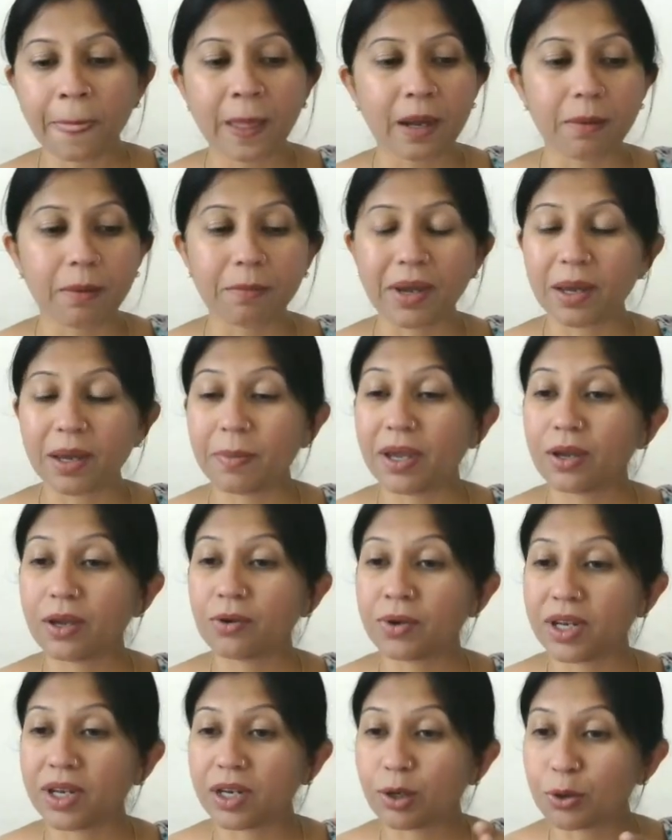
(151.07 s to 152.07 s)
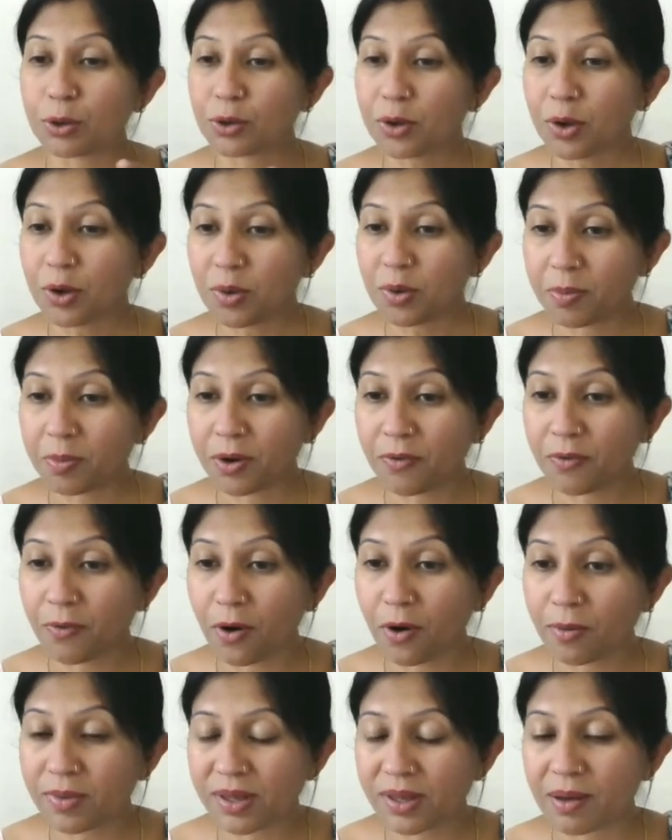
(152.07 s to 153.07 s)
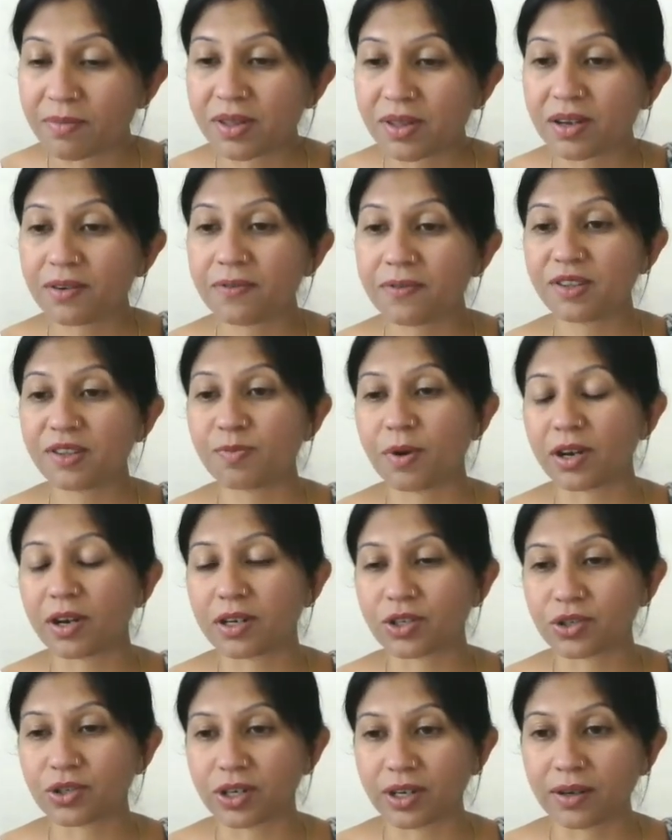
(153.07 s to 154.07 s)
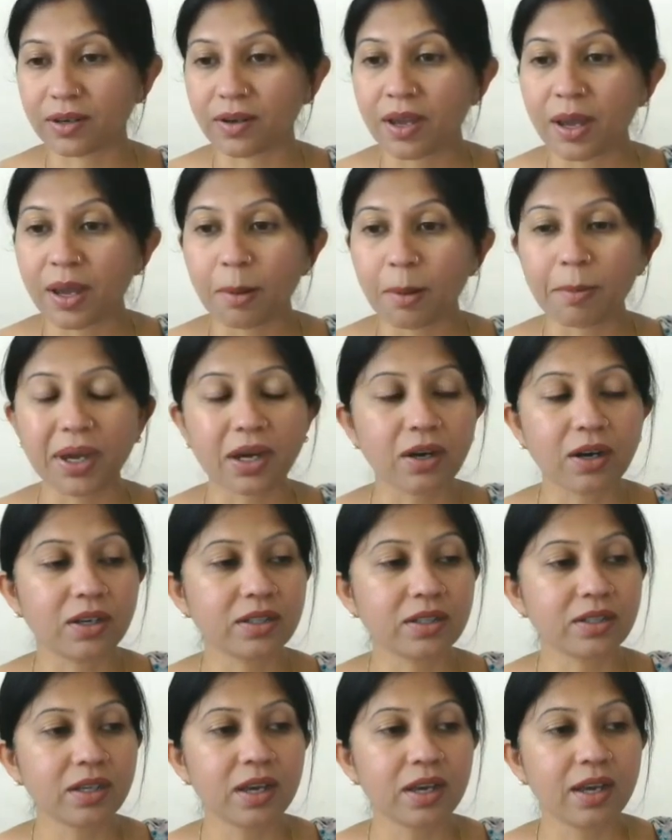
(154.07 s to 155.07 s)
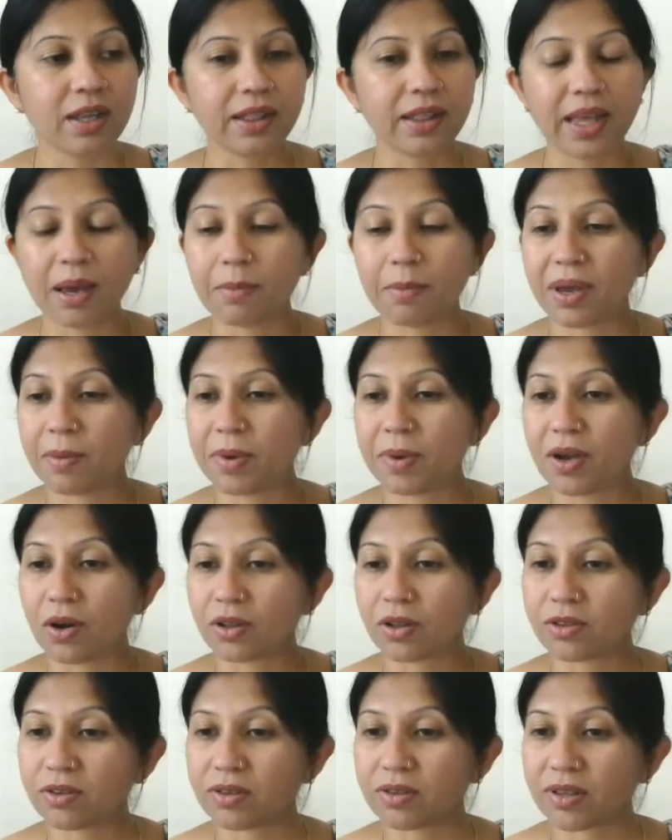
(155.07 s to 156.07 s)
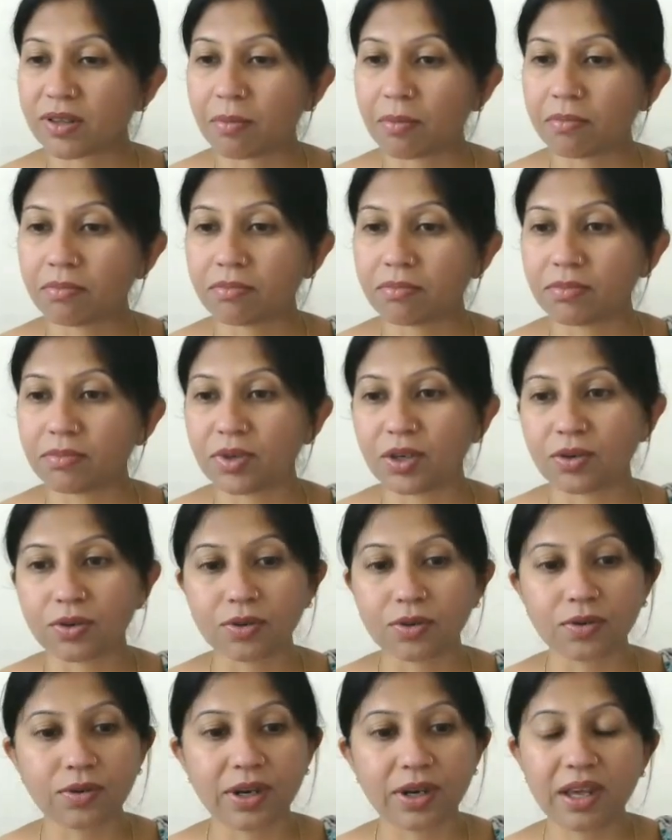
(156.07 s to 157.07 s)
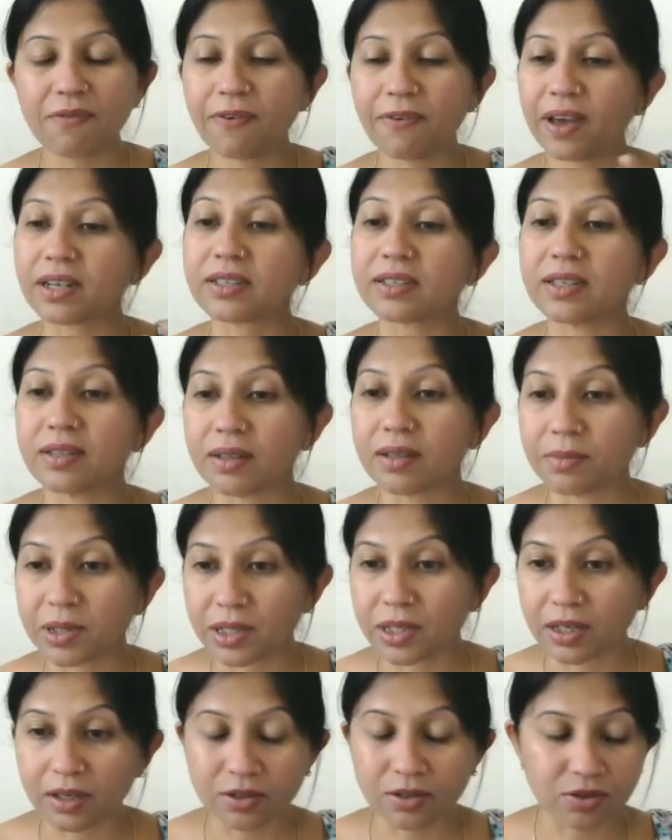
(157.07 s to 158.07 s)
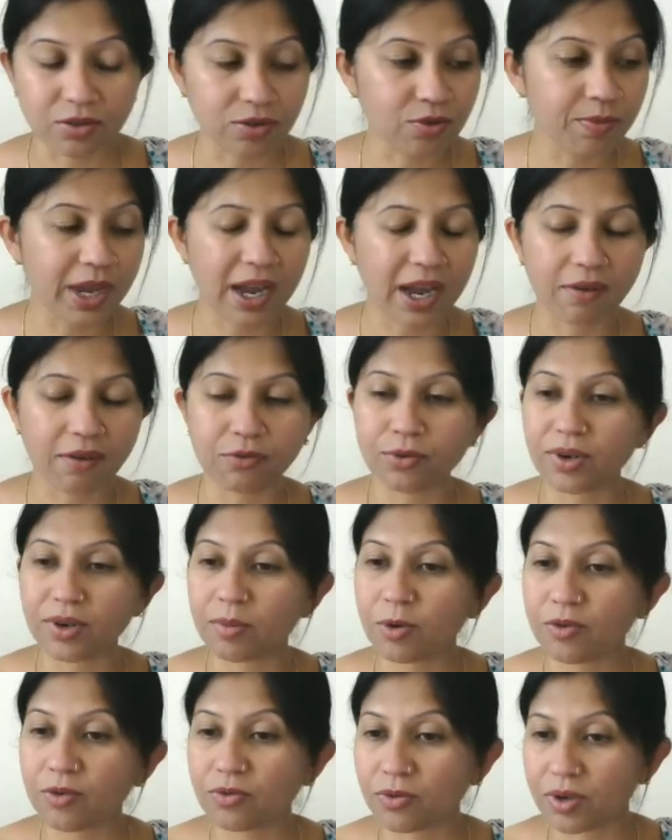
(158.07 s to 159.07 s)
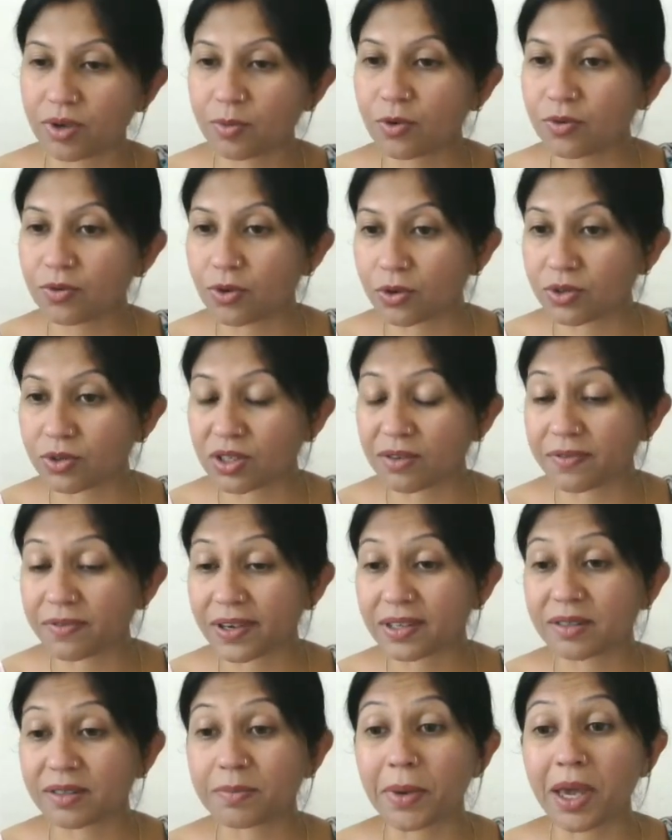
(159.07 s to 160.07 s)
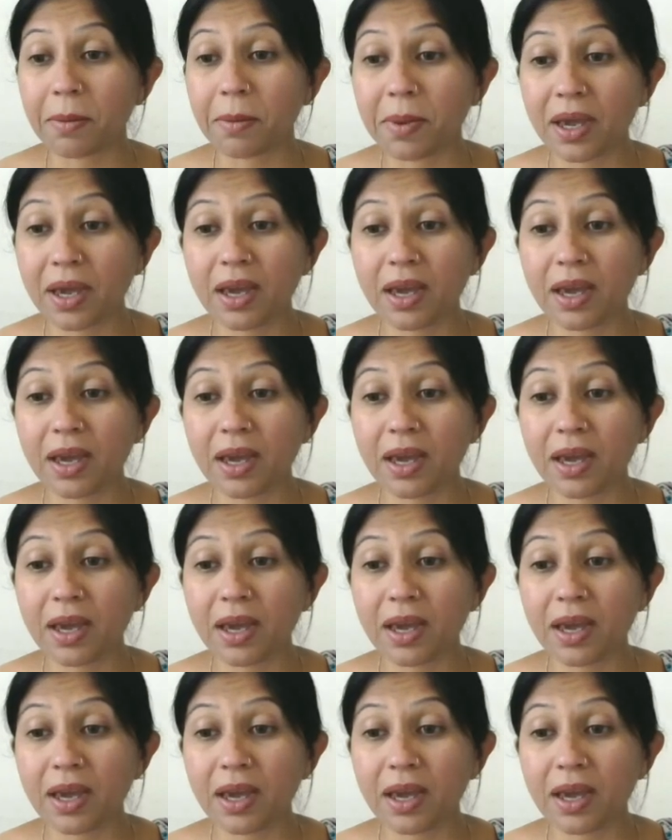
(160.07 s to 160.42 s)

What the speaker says: maybe you need to perform some surface polishing because there may be also some defects in the material, so you may have to remove those defects. Maybe